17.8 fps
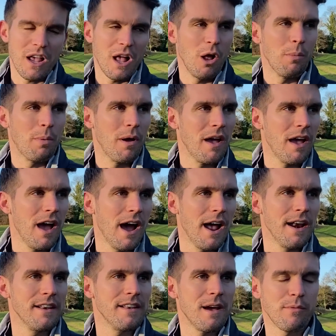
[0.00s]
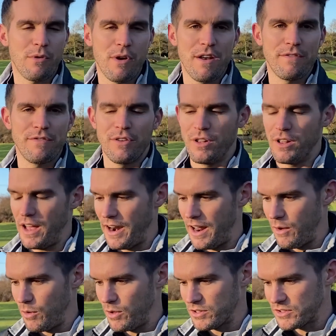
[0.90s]
help and I'm grateful and
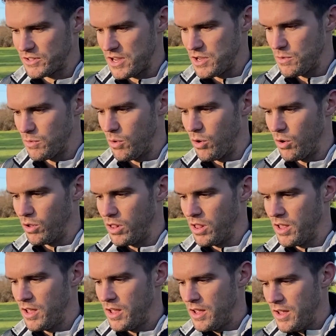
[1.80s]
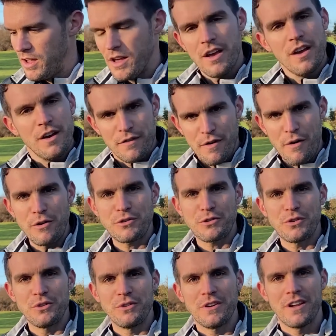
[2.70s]
I will see you all very
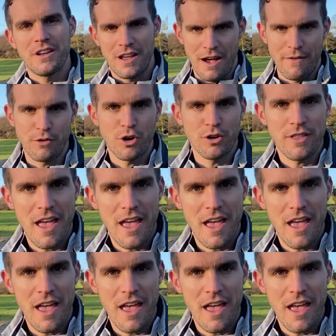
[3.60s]
soon. Have a good